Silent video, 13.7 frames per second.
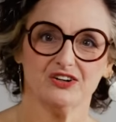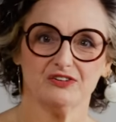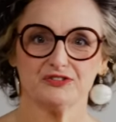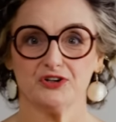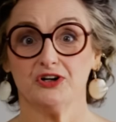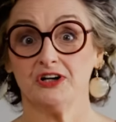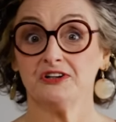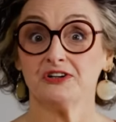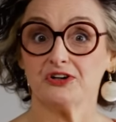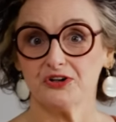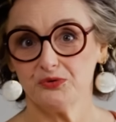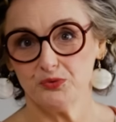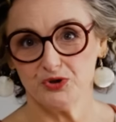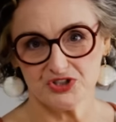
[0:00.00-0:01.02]
I've kind of got
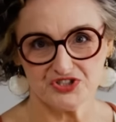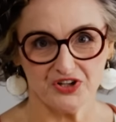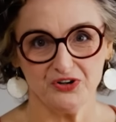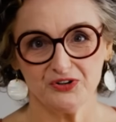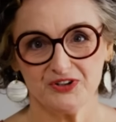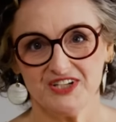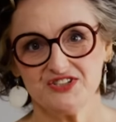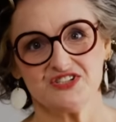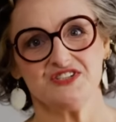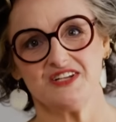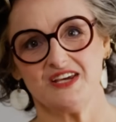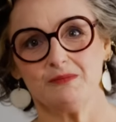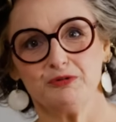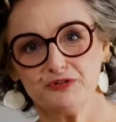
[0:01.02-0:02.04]
to wash the whole kitchen
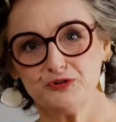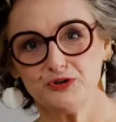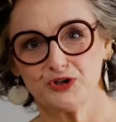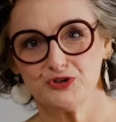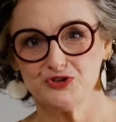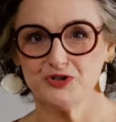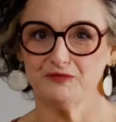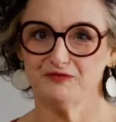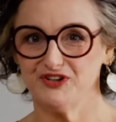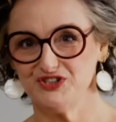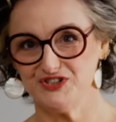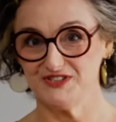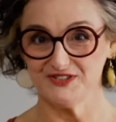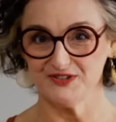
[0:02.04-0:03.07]
down before I can chop
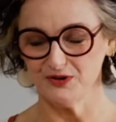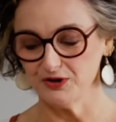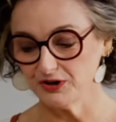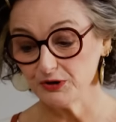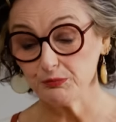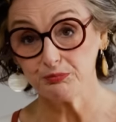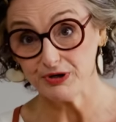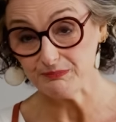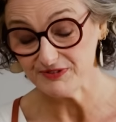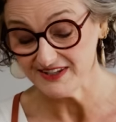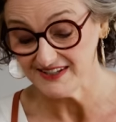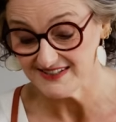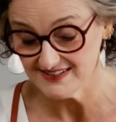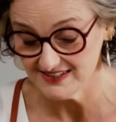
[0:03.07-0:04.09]
veggies. So I'm going to prep
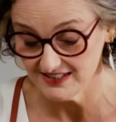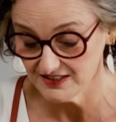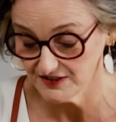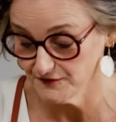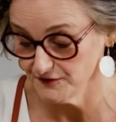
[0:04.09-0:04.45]
these things